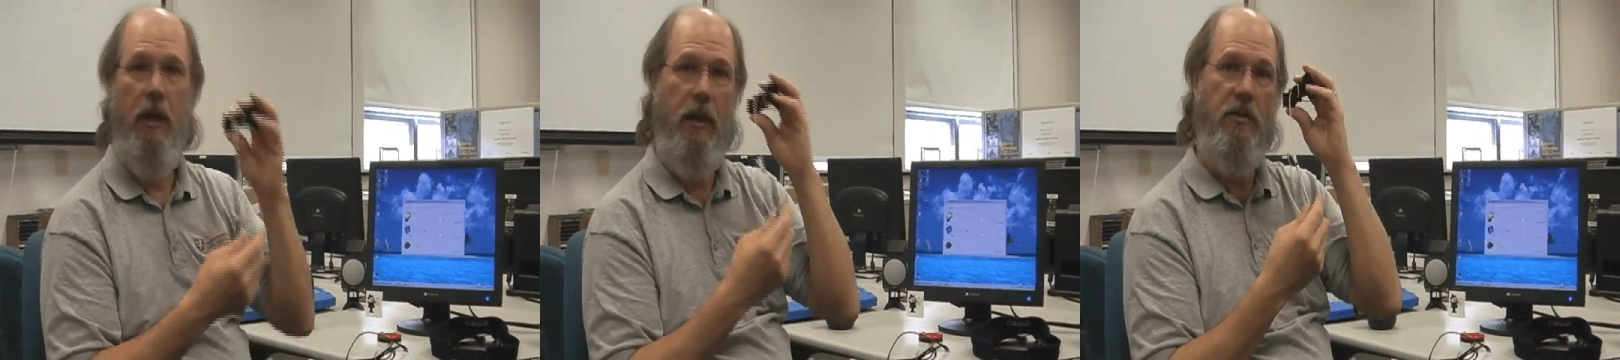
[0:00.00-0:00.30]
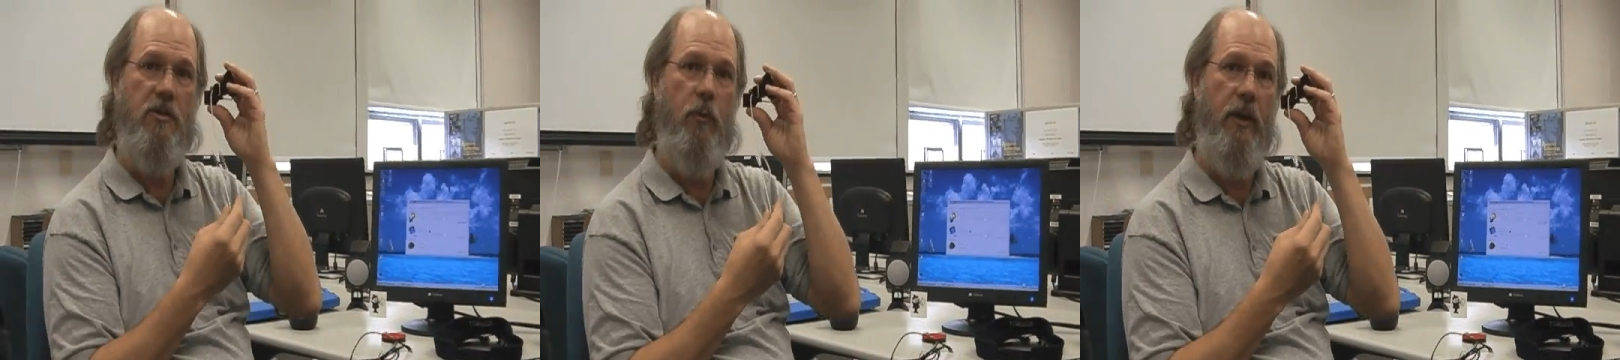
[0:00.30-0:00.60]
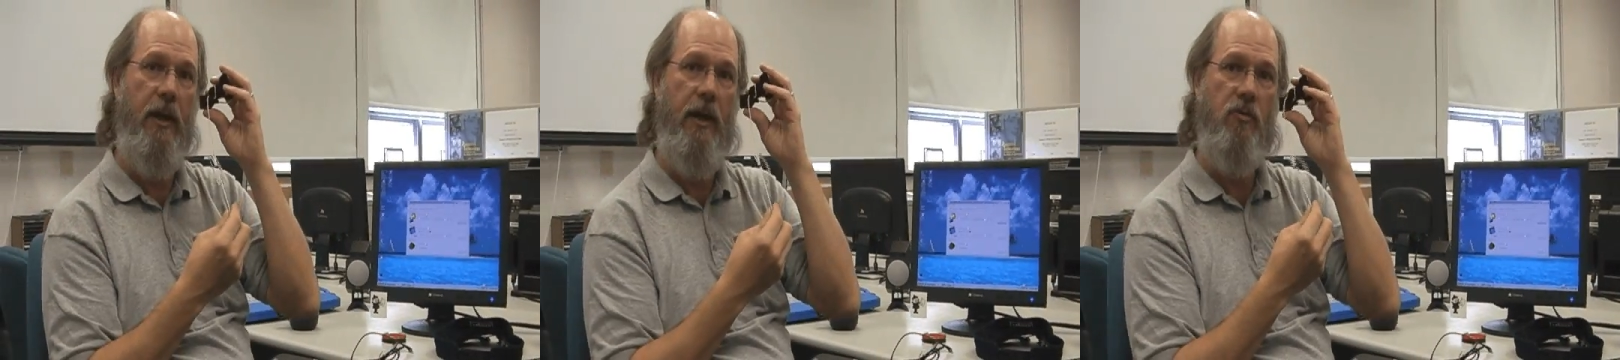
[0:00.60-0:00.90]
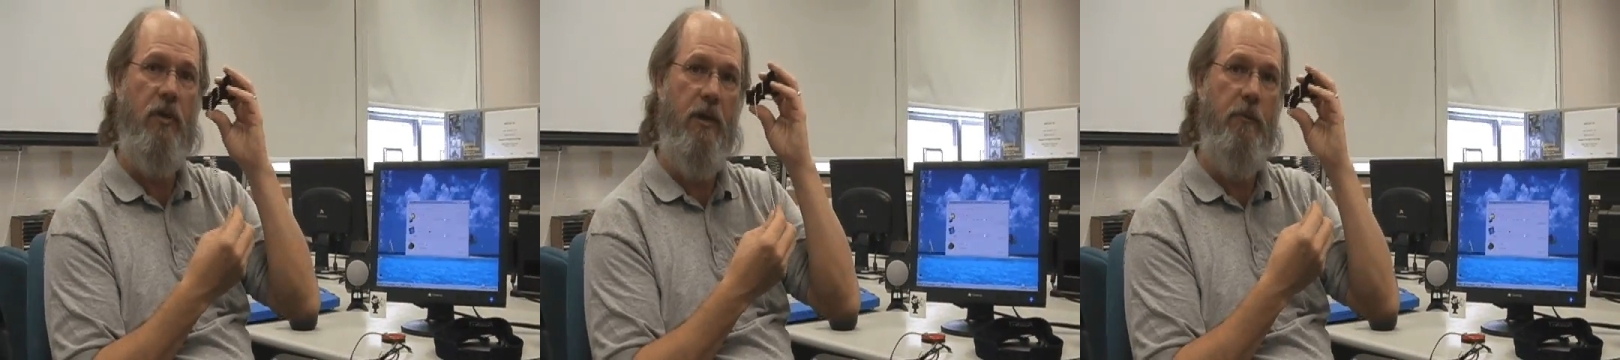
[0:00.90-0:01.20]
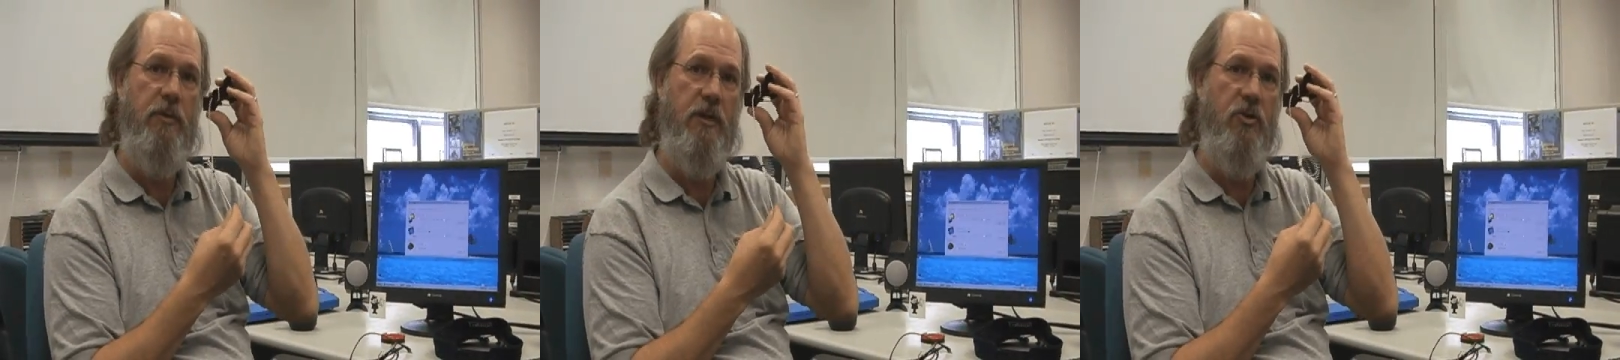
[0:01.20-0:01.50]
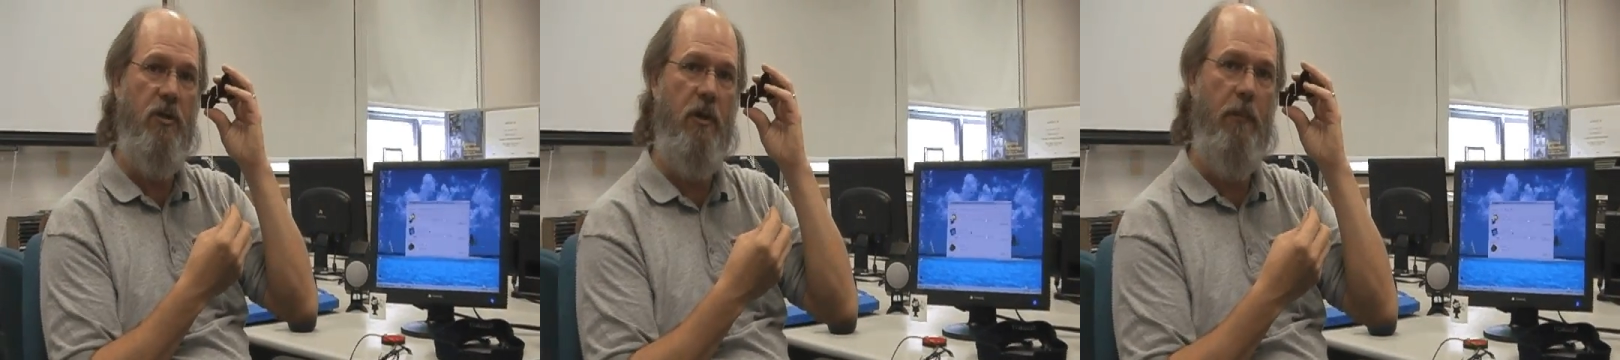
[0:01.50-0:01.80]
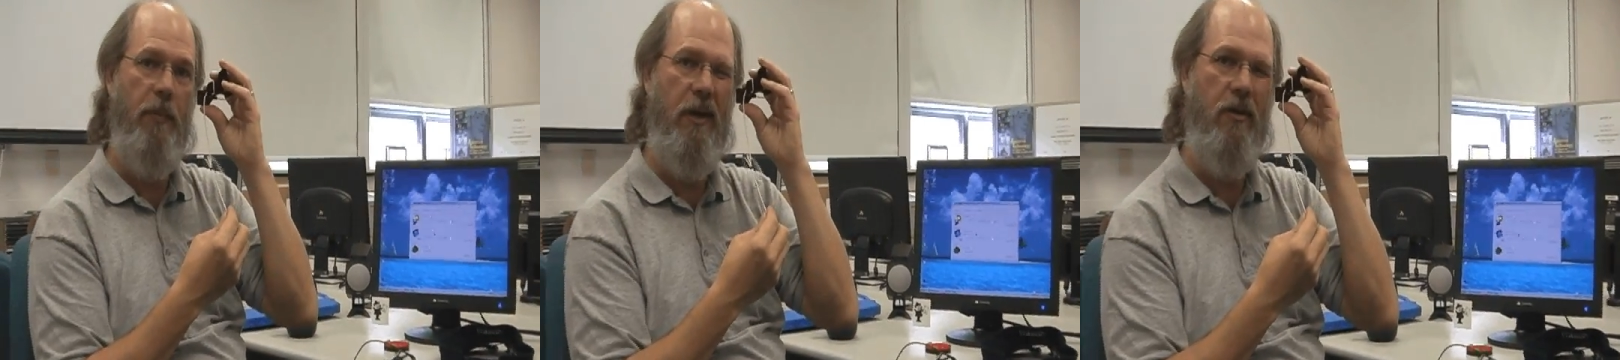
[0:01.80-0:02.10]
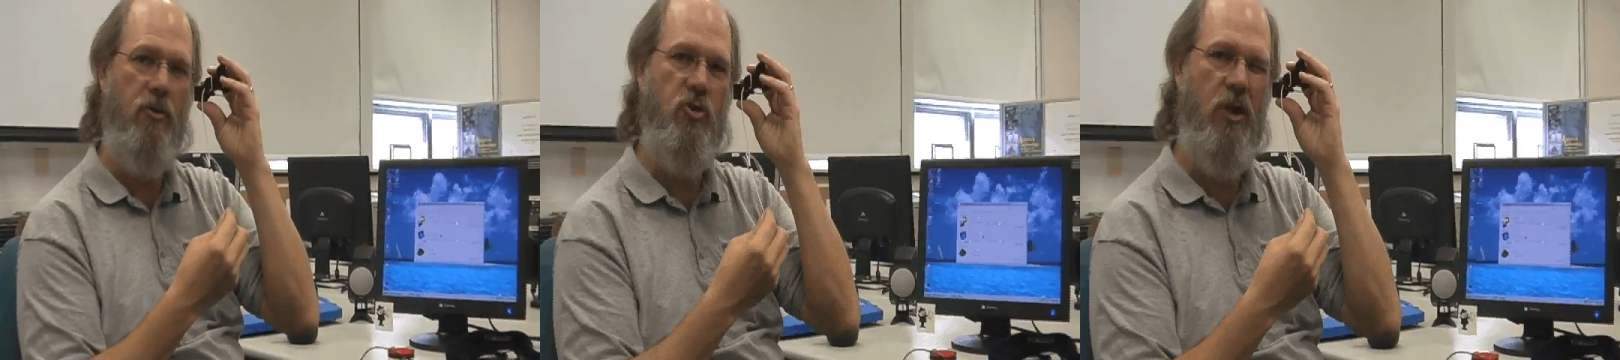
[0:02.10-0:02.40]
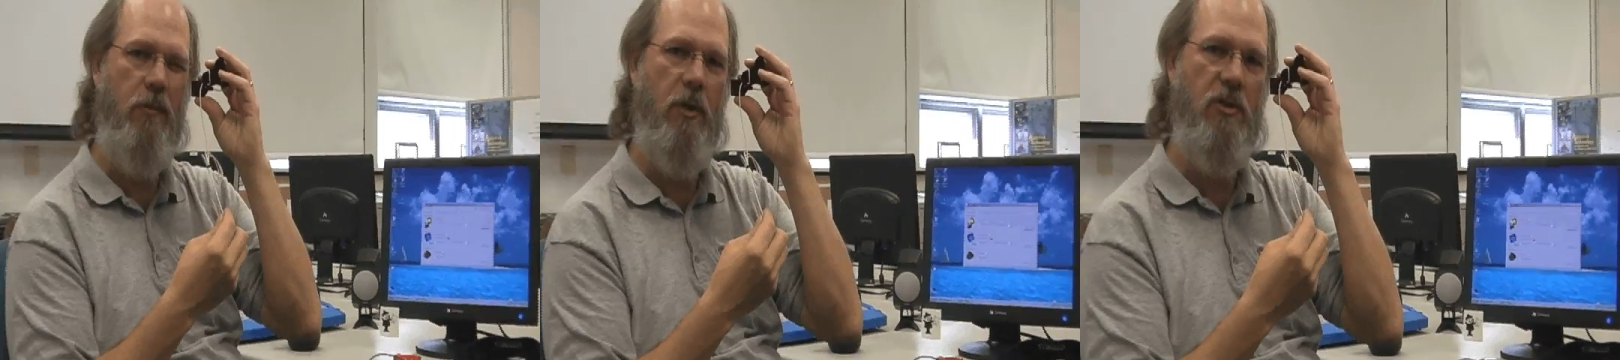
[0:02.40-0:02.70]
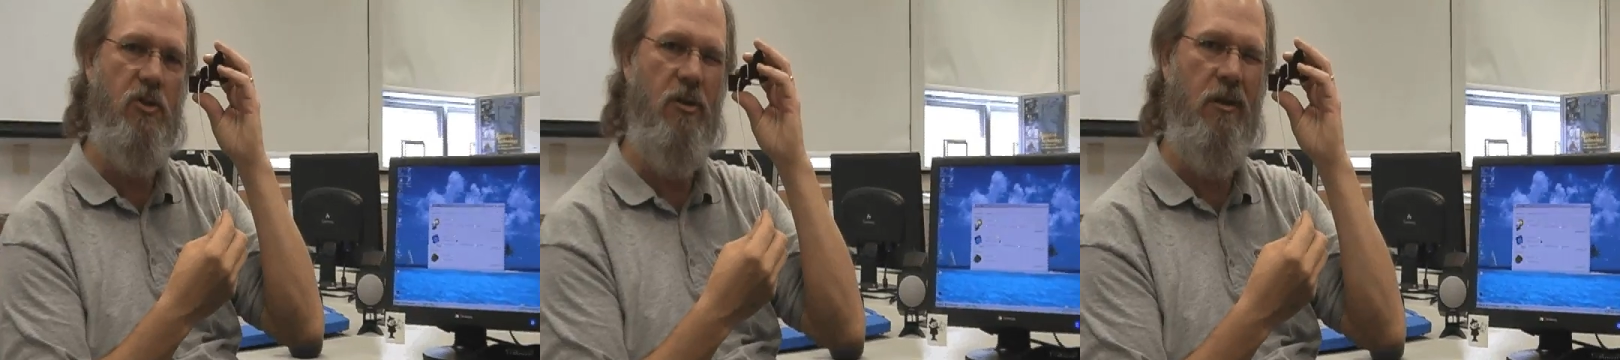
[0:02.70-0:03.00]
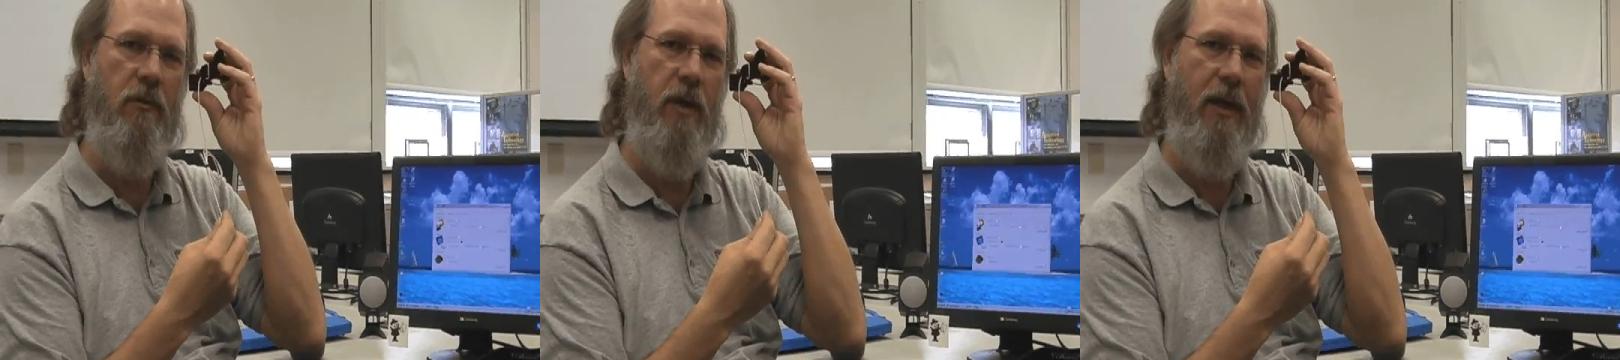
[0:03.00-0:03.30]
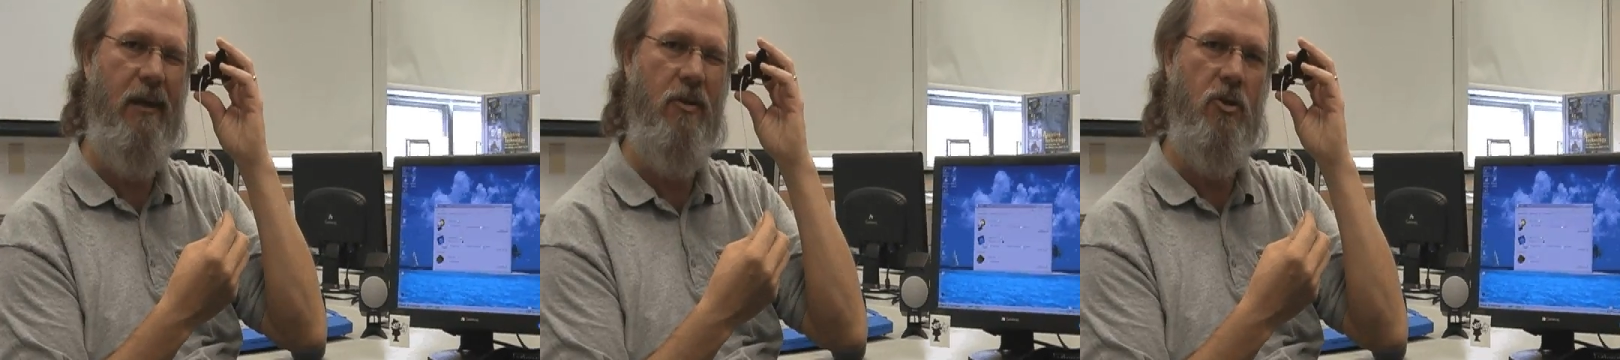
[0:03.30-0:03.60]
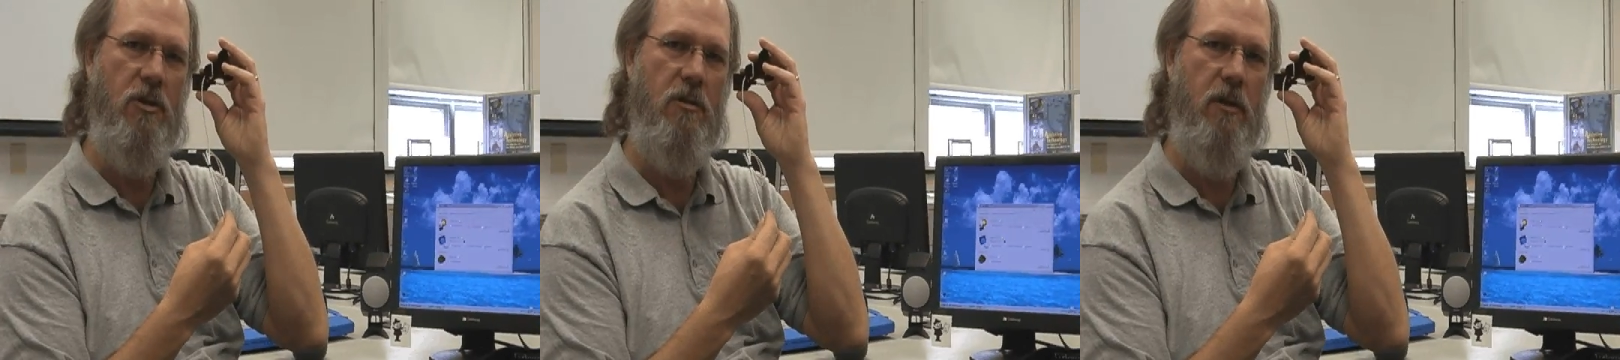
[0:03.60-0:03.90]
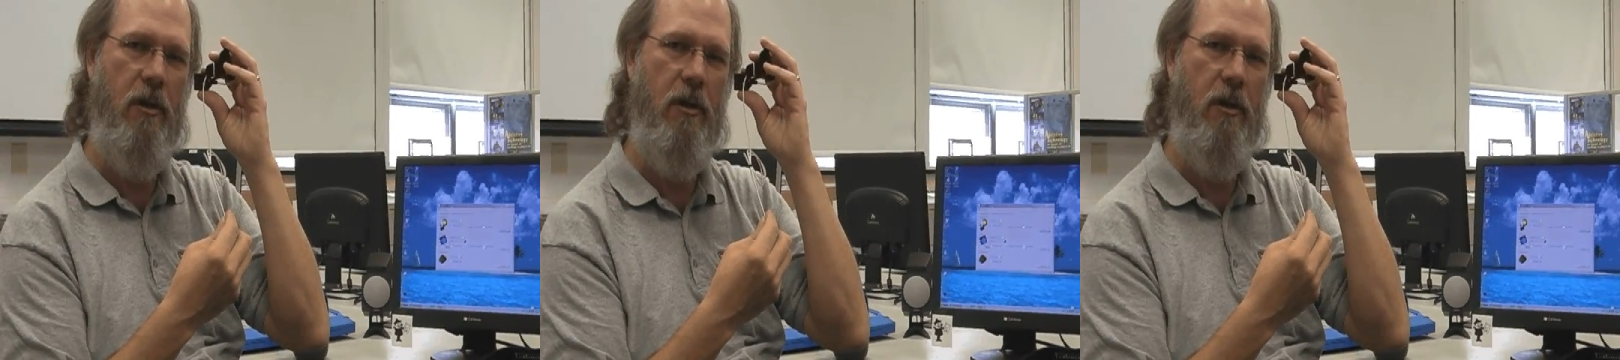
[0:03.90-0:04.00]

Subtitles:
and so we can actually position it up by their cheek muscle, and if they can just,